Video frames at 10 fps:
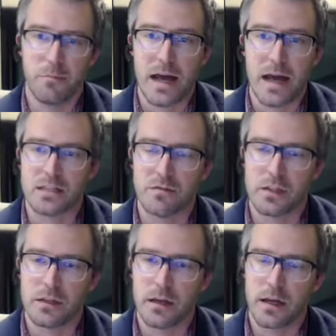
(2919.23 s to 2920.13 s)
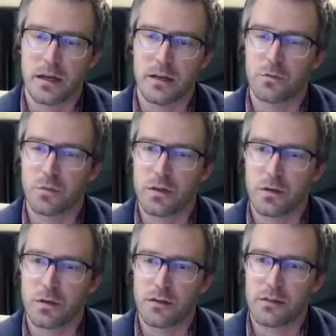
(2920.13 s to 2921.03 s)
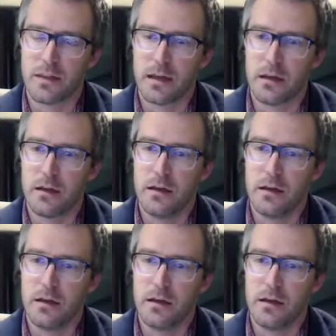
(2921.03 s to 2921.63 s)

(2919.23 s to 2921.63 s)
passively, I guess would be a way to say that.